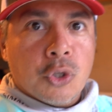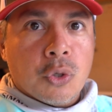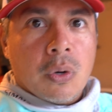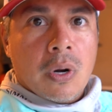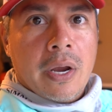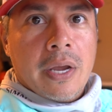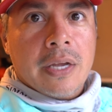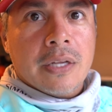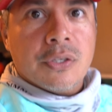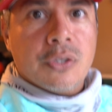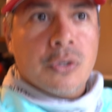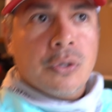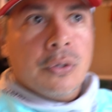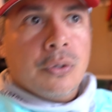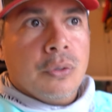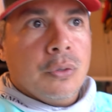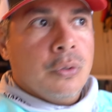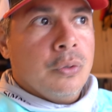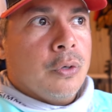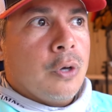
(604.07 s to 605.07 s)
trying
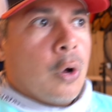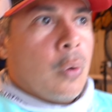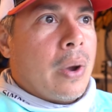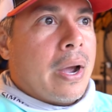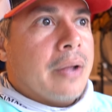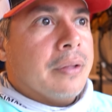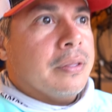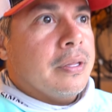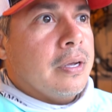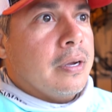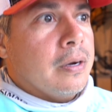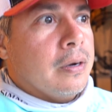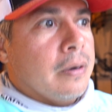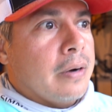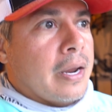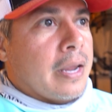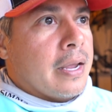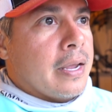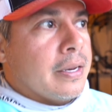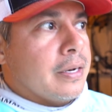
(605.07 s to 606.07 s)
to go out
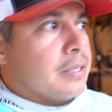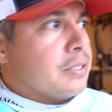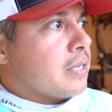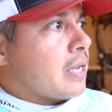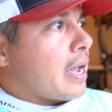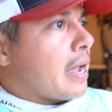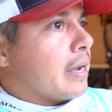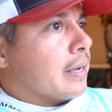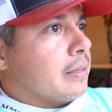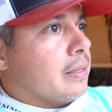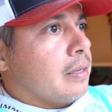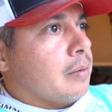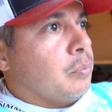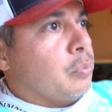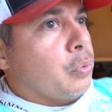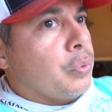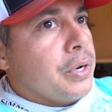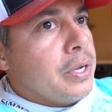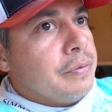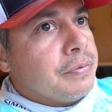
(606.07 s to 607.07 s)
there and attack
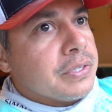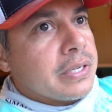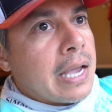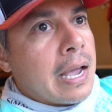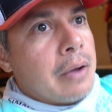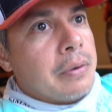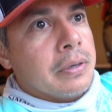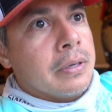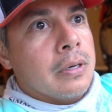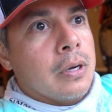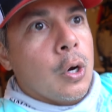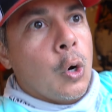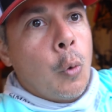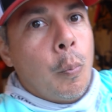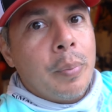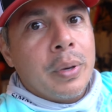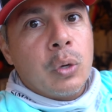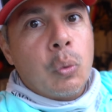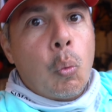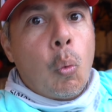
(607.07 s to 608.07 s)
them reefs out in
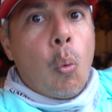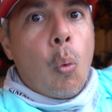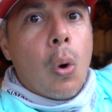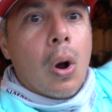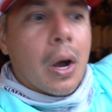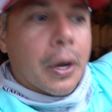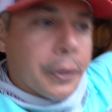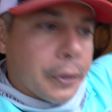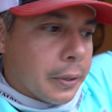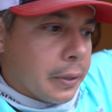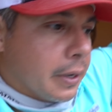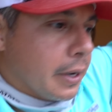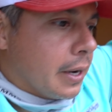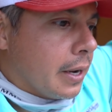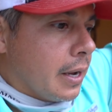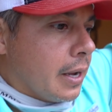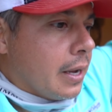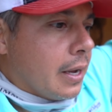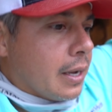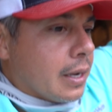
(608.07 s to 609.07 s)
open water.
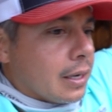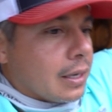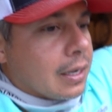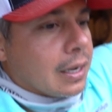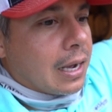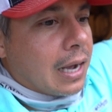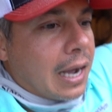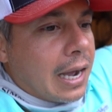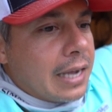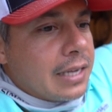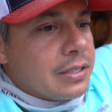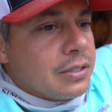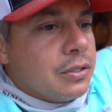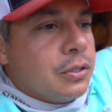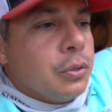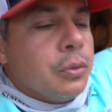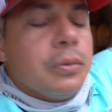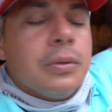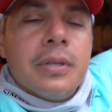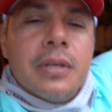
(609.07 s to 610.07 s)
Uh, I
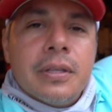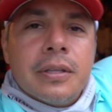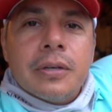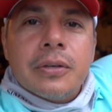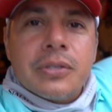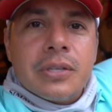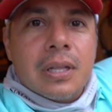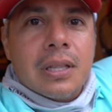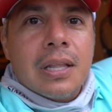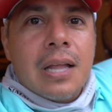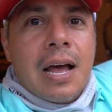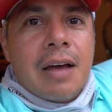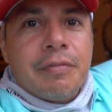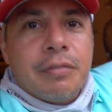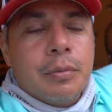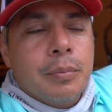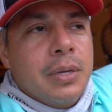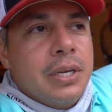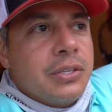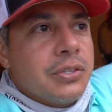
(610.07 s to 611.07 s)
do think there's a lot
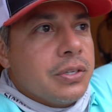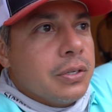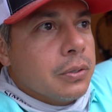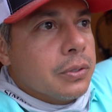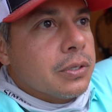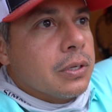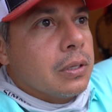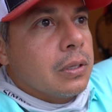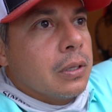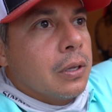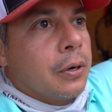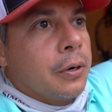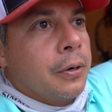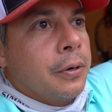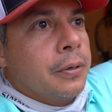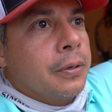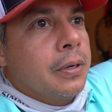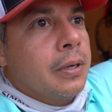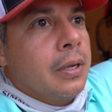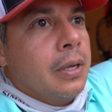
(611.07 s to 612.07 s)
for me still to
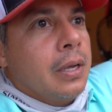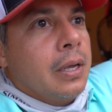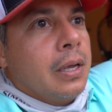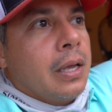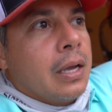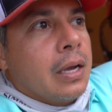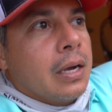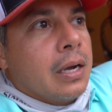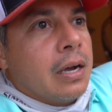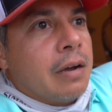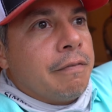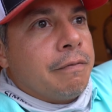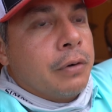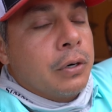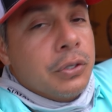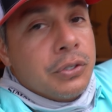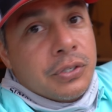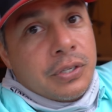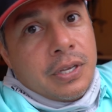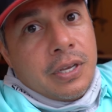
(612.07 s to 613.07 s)
learn. Uh,
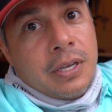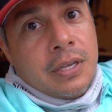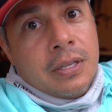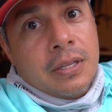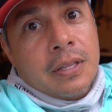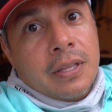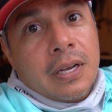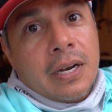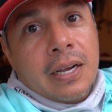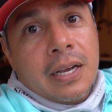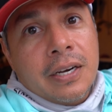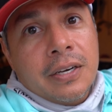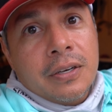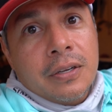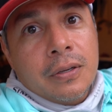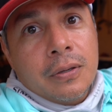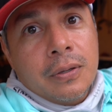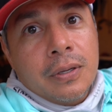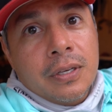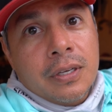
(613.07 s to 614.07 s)
first thing that I gotta
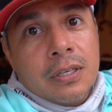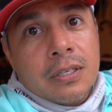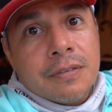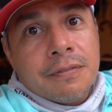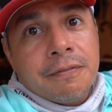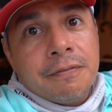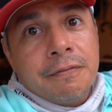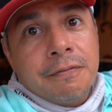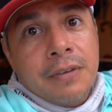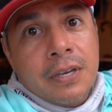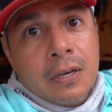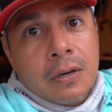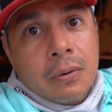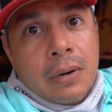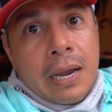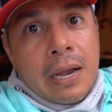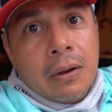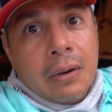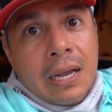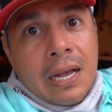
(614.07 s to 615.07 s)
do is figure
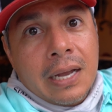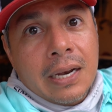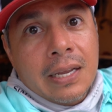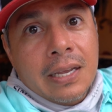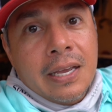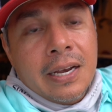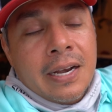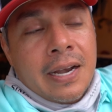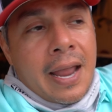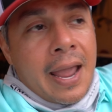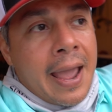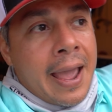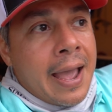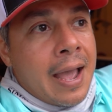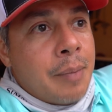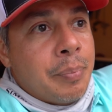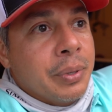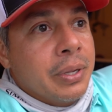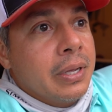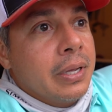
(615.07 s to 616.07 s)
out how to get an
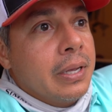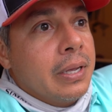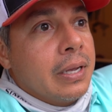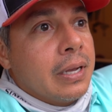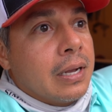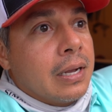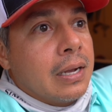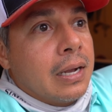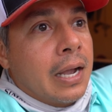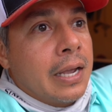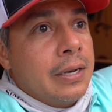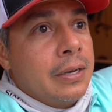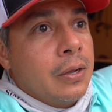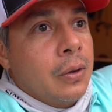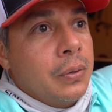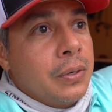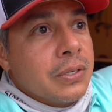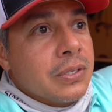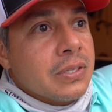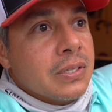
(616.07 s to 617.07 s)
app uh, I
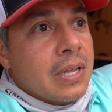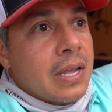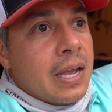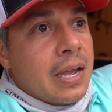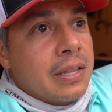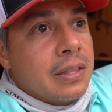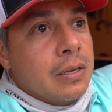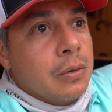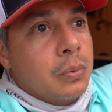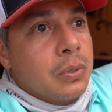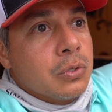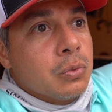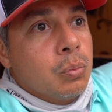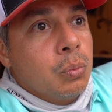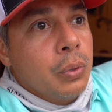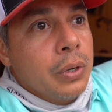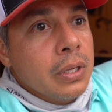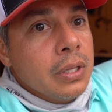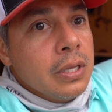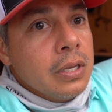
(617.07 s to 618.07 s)
noticed that there was
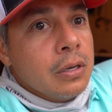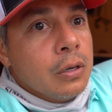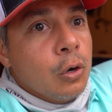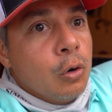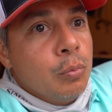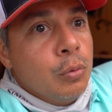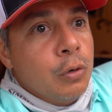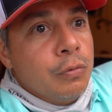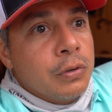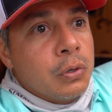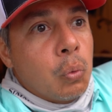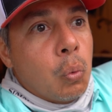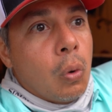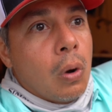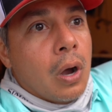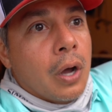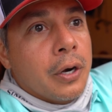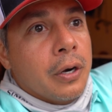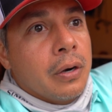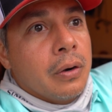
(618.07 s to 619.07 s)
really no moving
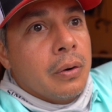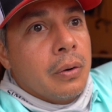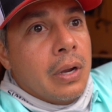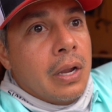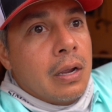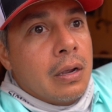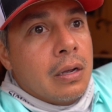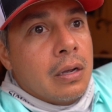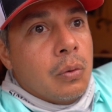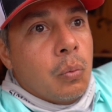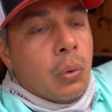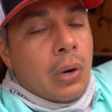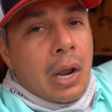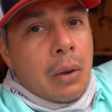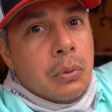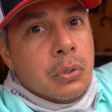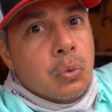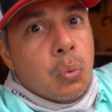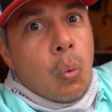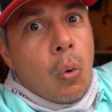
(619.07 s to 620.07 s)
water. Uh, when I
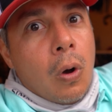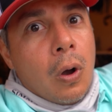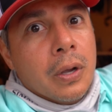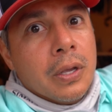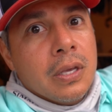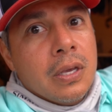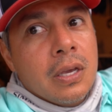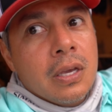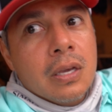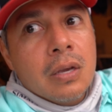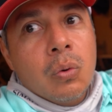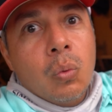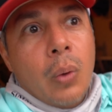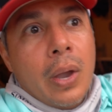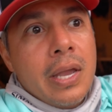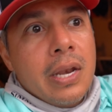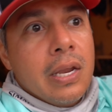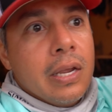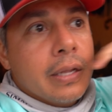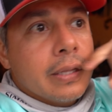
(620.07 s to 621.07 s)
was walking,
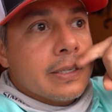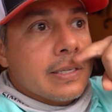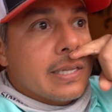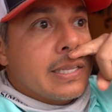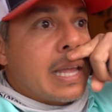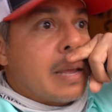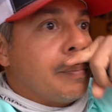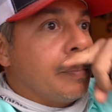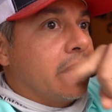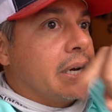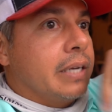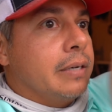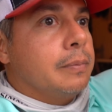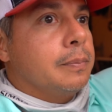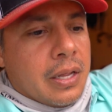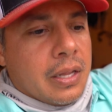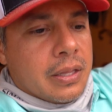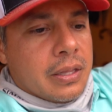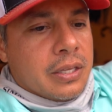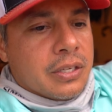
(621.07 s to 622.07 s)
wading inside that mud,
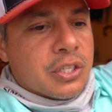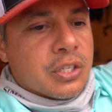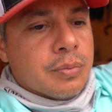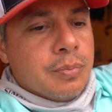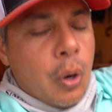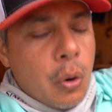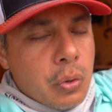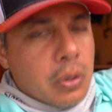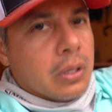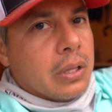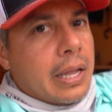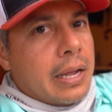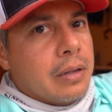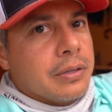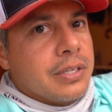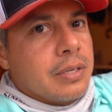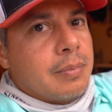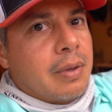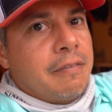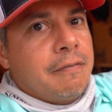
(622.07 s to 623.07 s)
the smoke
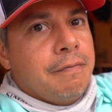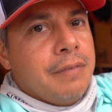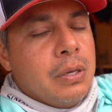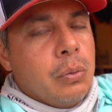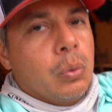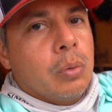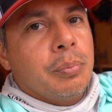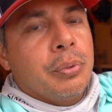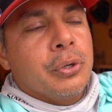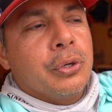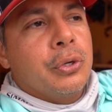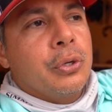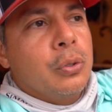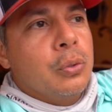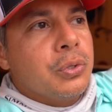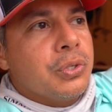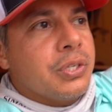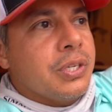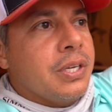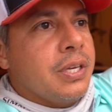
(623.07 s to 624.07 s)
clouds that my feet were
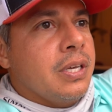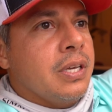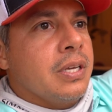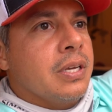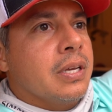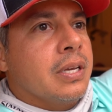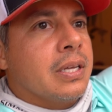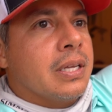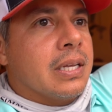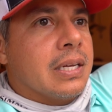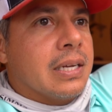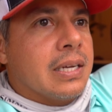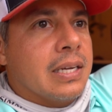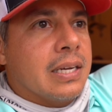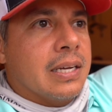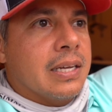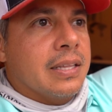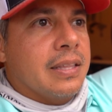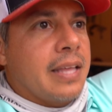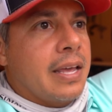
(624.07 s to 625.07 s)
producing,
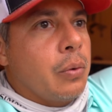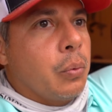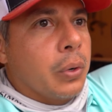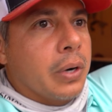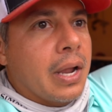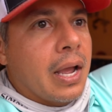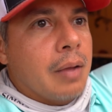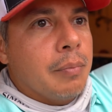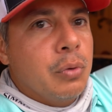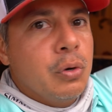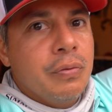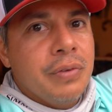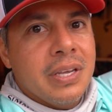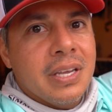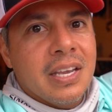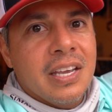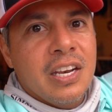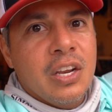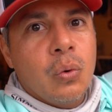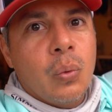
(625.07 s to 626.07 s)
uh, they were not
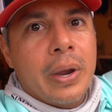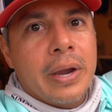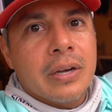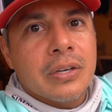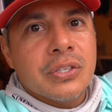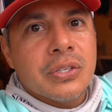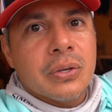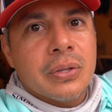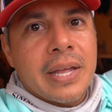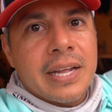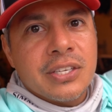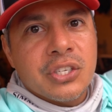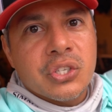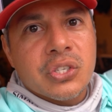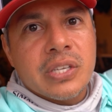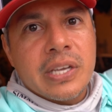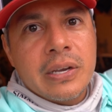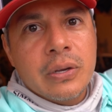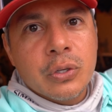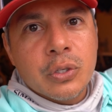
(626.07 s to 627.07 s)
moving anywhere. So that
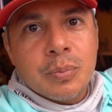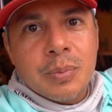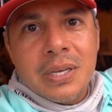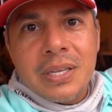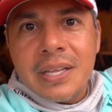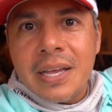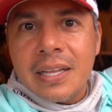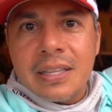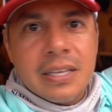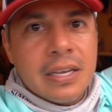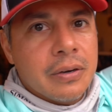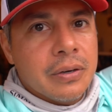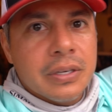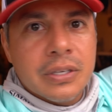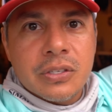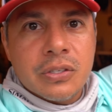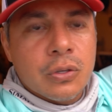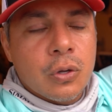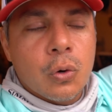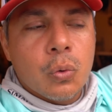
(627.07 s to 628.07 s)
just tells me that there
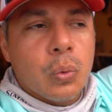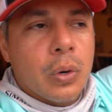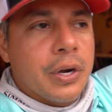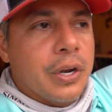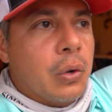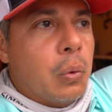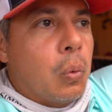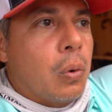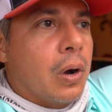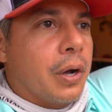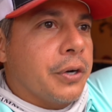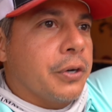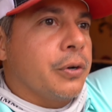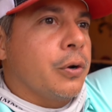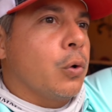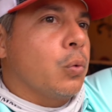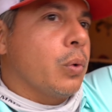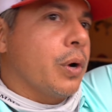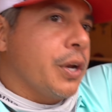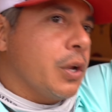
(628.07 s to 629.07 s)
is no running water.
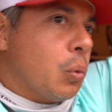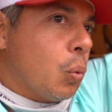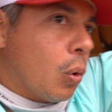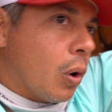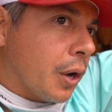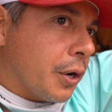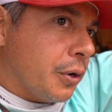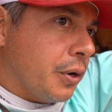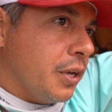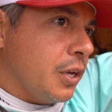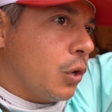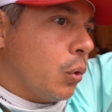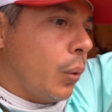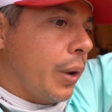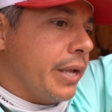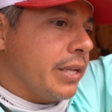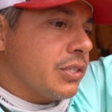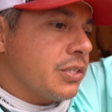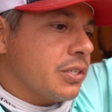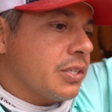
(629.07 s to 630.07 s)
No running water
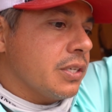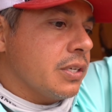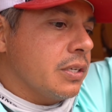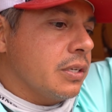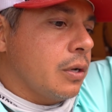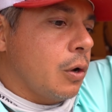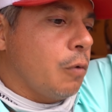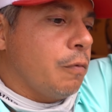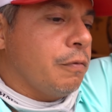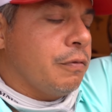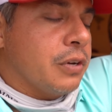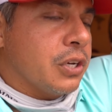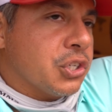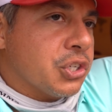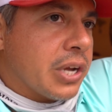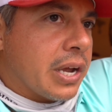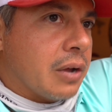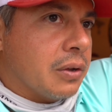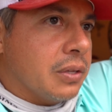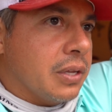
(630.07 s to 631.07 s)
equates to no
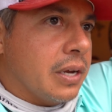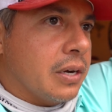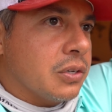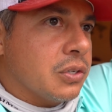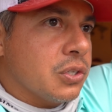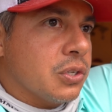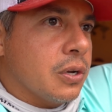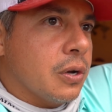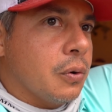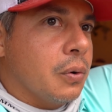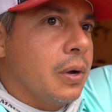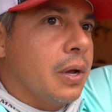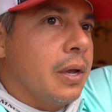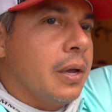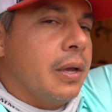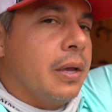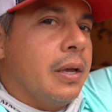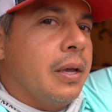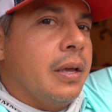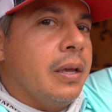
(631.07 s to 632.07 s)
fish out there. So
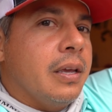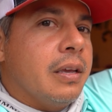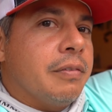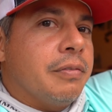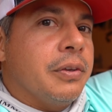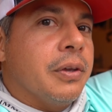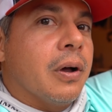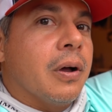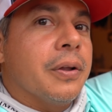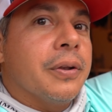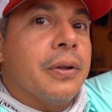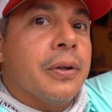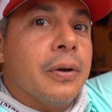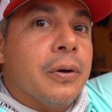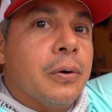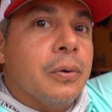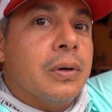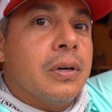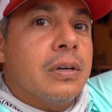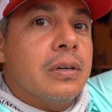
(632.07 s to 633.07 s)
if y'all
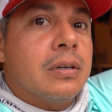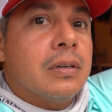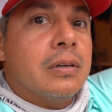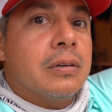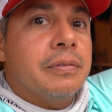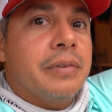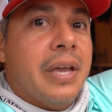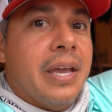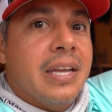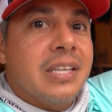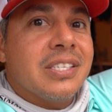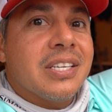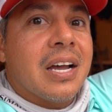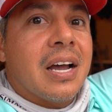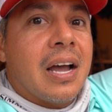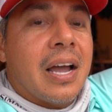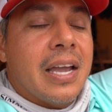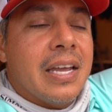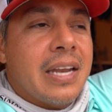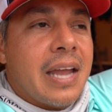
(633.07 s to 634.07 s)
know of a
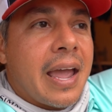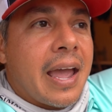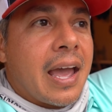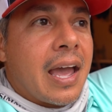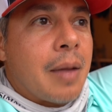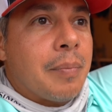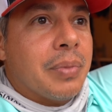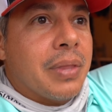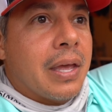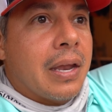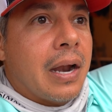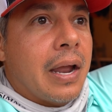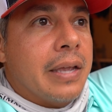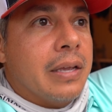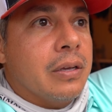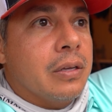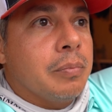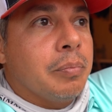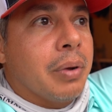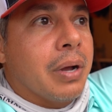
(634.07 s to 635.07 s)
Tide app that I
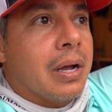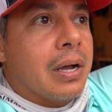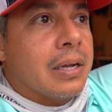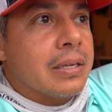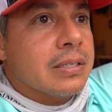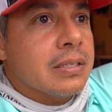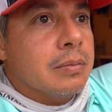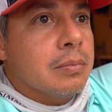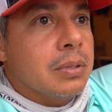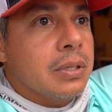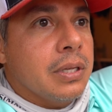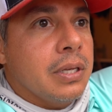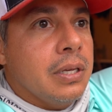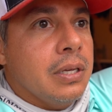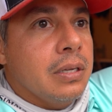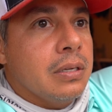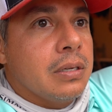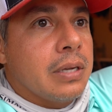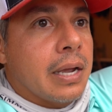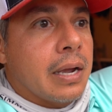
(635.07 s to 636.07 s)
could
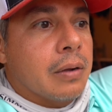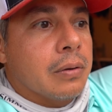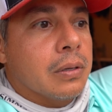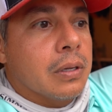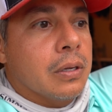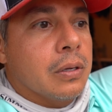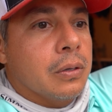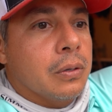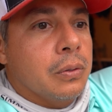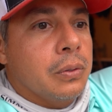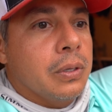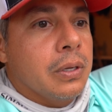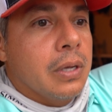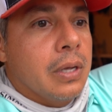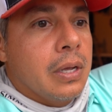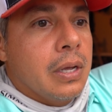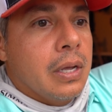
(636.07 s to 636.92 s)
possibly download,